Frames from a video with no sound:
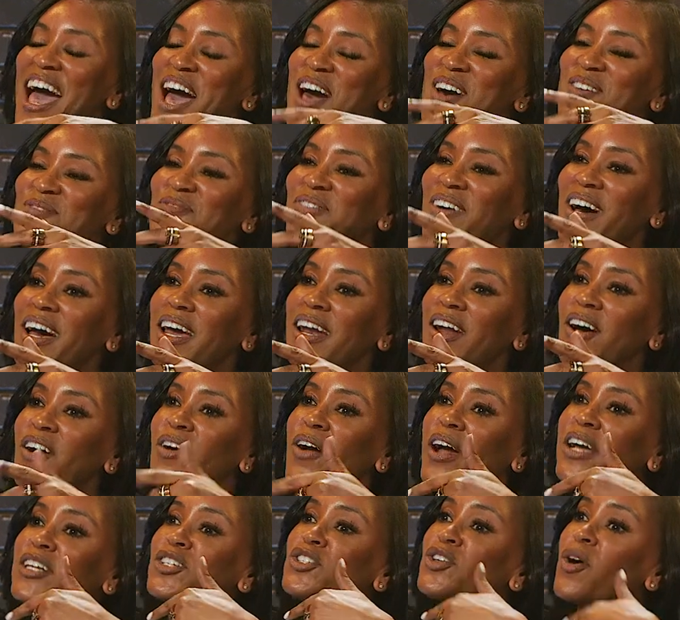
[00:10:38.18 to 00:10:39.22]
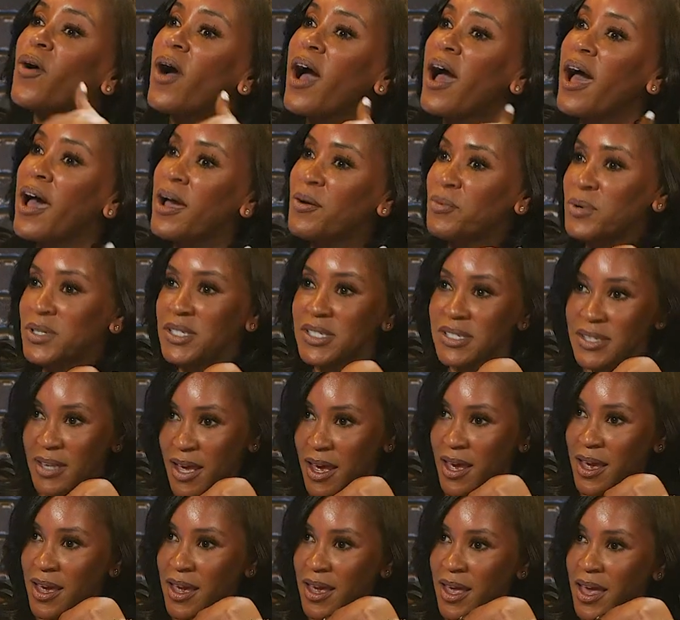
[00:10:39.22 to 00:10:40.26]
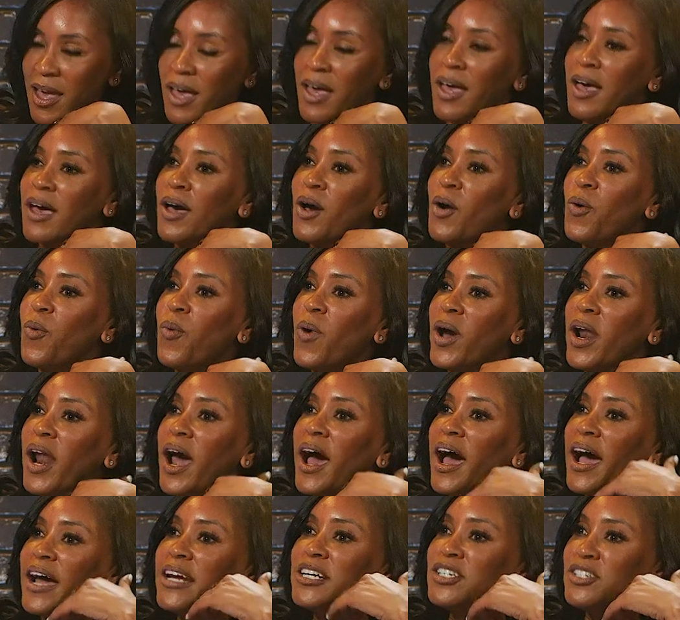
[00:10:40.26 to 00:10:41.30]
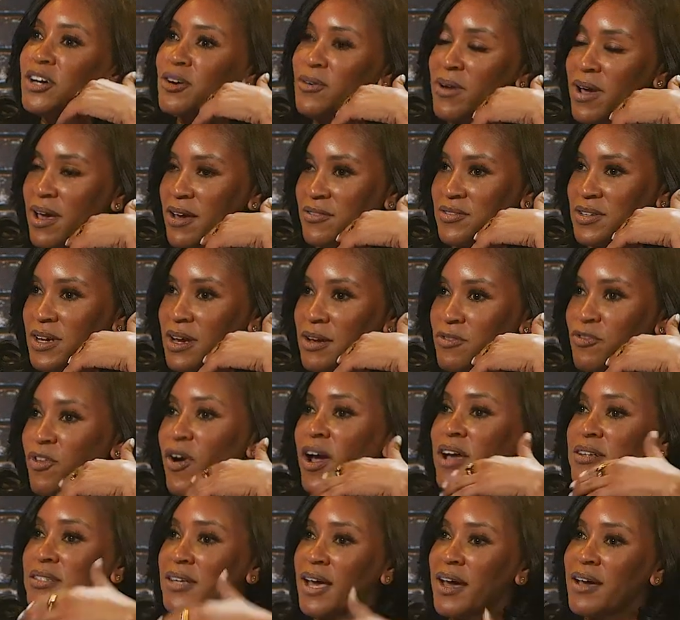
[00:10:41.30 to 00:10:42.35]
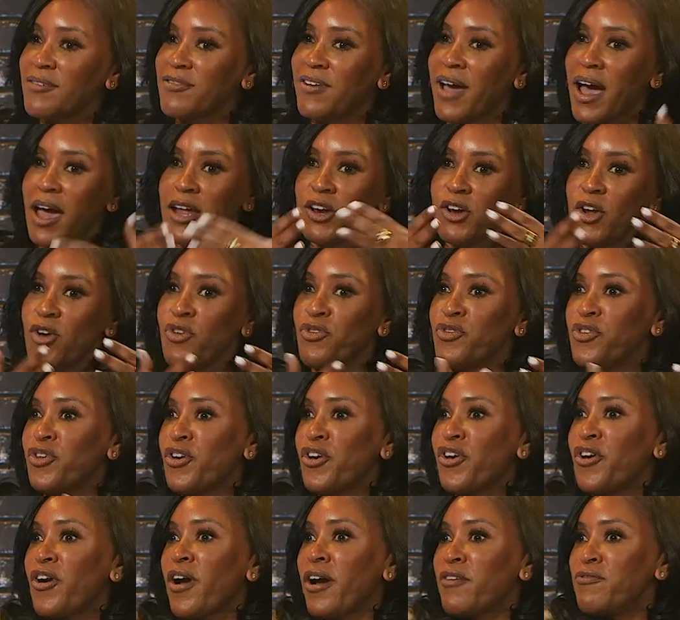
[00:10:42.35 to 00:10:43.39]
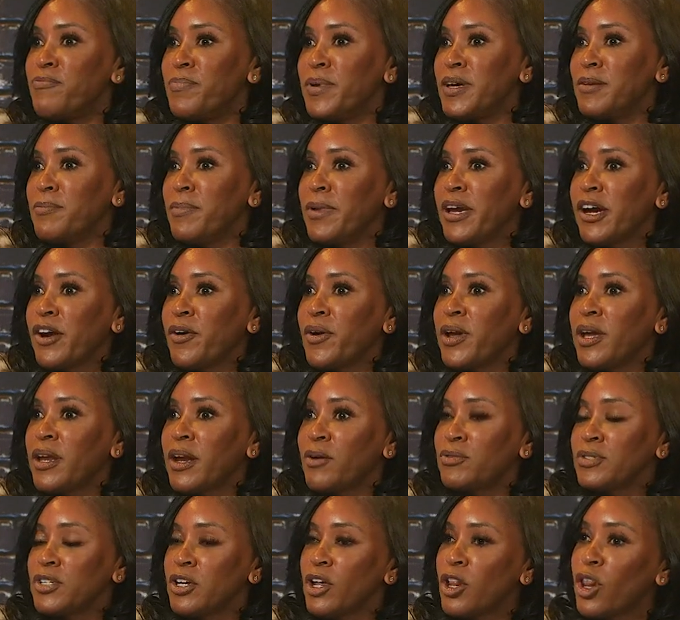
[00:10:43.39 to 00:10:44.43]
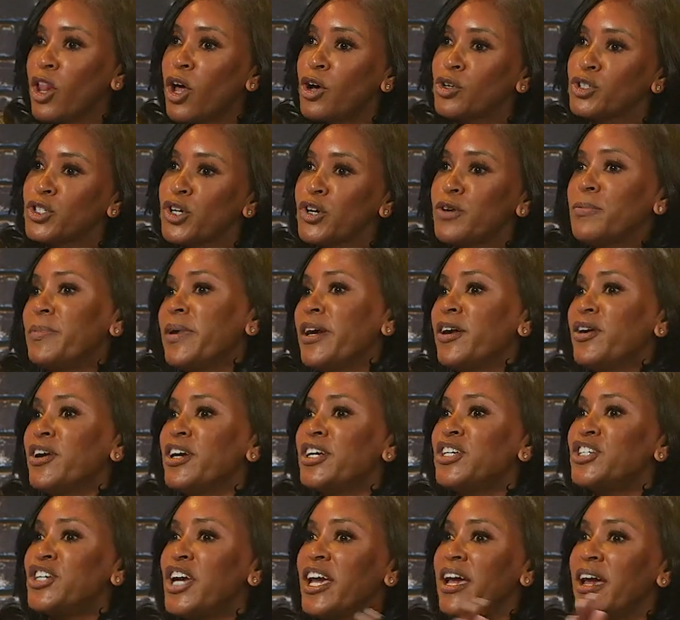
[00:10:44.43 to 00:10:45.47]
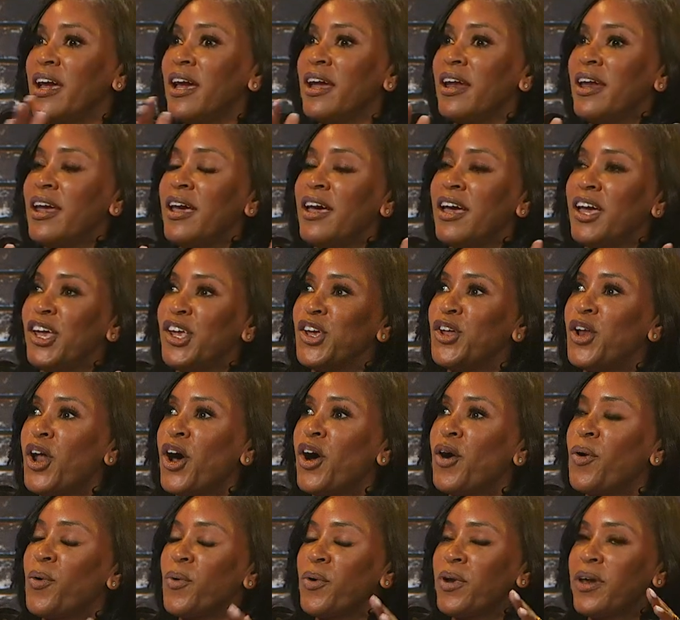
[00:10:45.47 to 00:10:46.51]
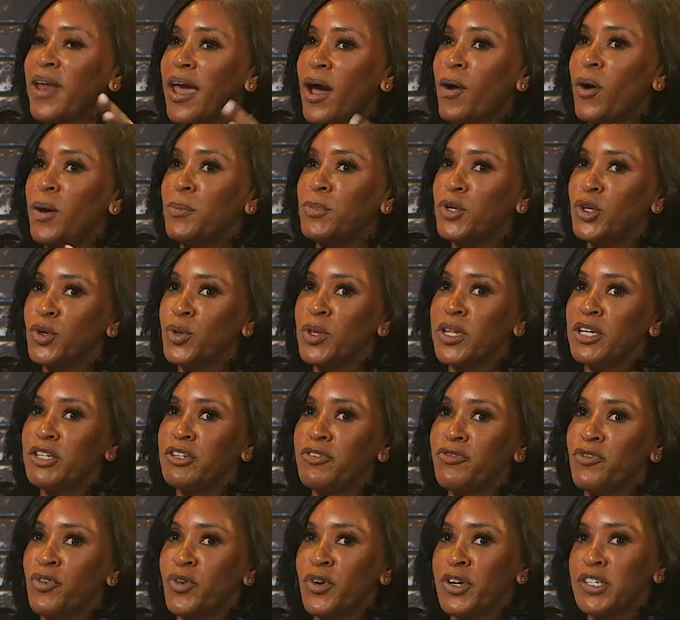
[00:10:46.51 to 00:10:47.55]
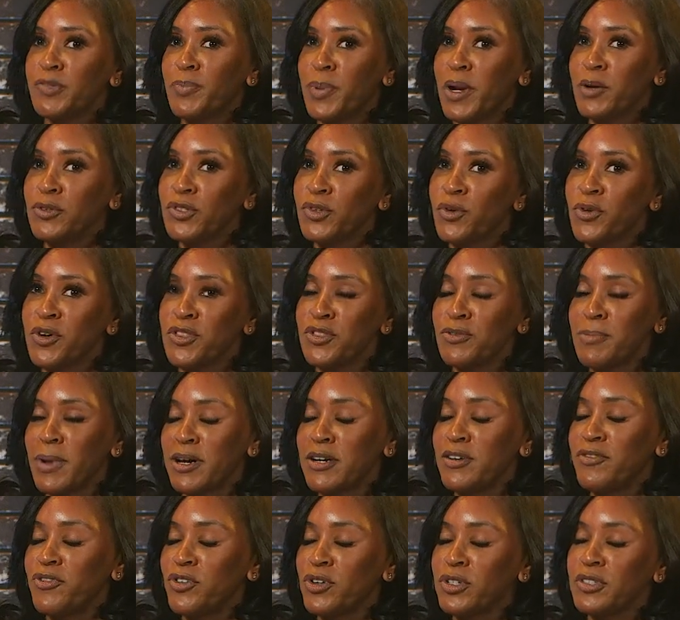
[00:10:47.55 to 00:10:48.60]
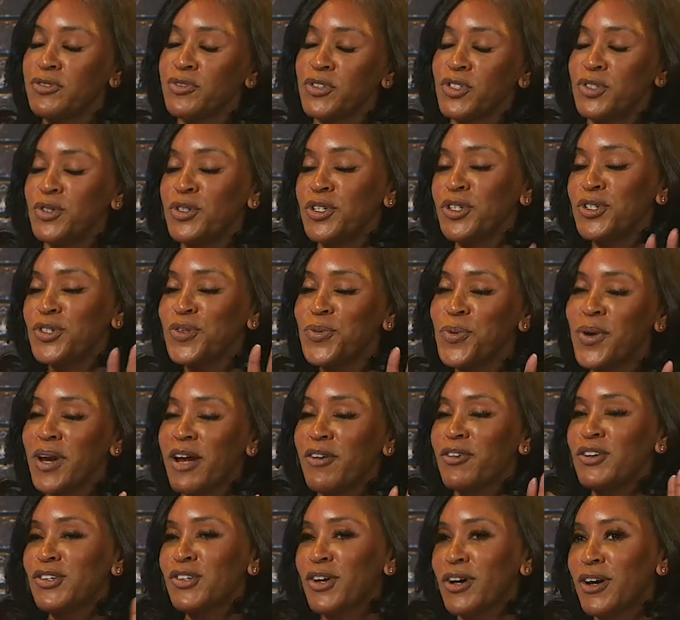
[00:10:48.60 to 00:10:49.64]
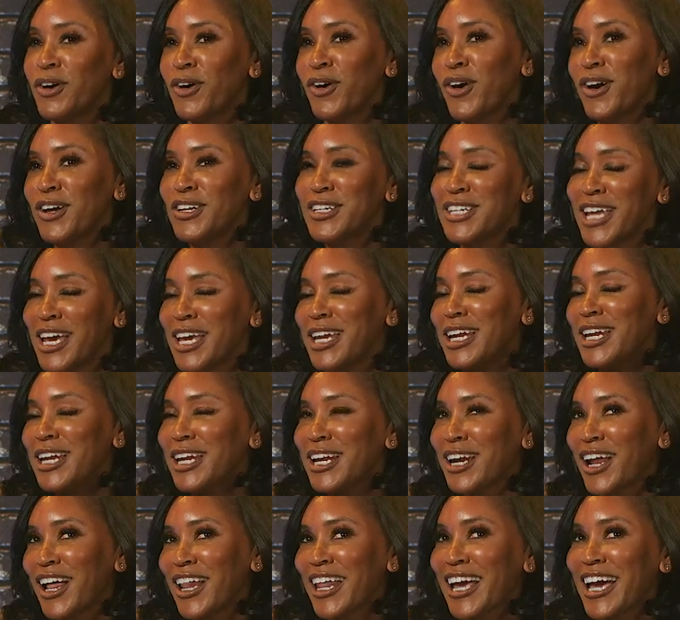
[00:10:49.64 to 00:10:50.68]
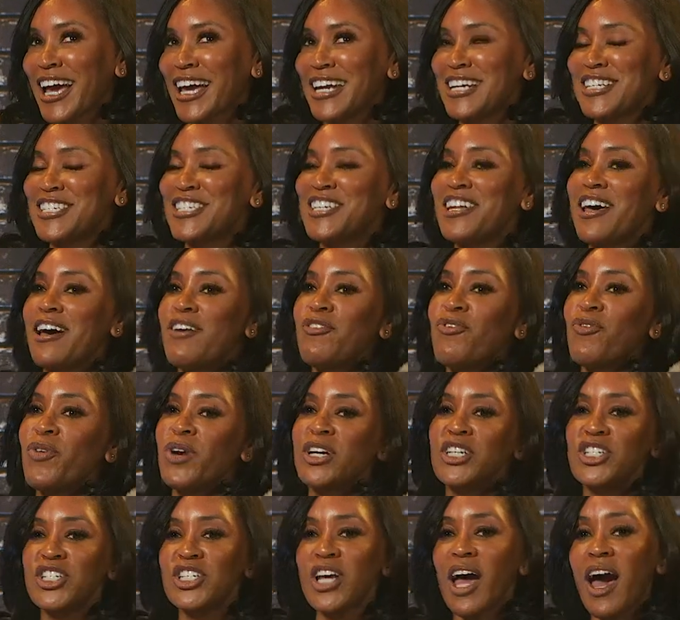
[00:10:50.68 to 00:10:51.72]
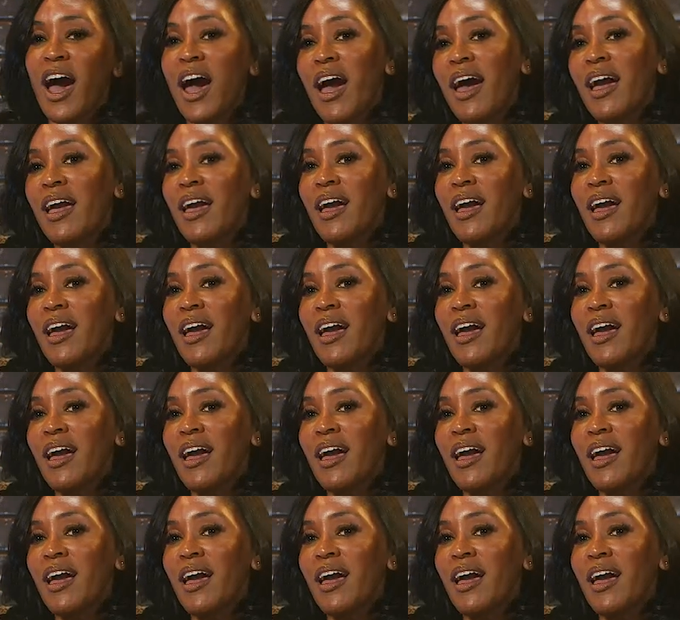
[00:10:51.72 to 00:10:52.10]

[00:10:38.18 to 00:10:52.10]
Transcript: But all right. So I would say what I don't have time for, as I've gotten older, I've been married, I was in a long-term marriage, and, you know, now I'm newly divorced, but I was going through my divorce for 2 years or whatever, so dating and all that kind of stuff, which I